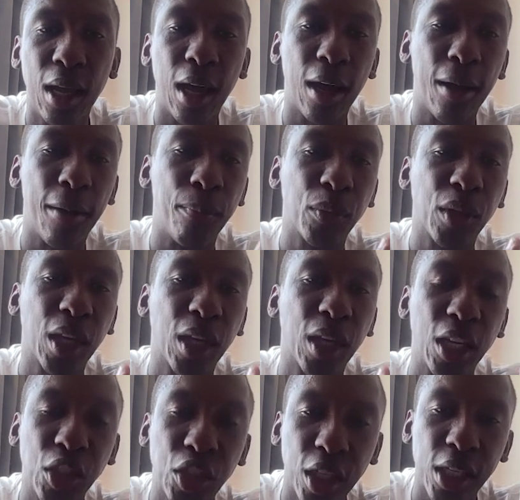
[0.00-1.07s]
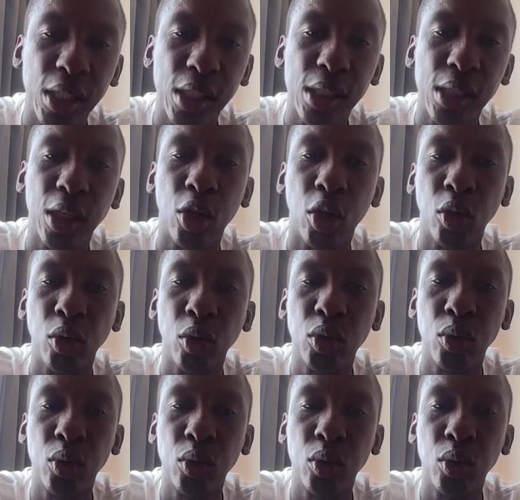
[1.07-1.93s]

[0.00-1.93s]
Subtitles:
cashiers, you know, to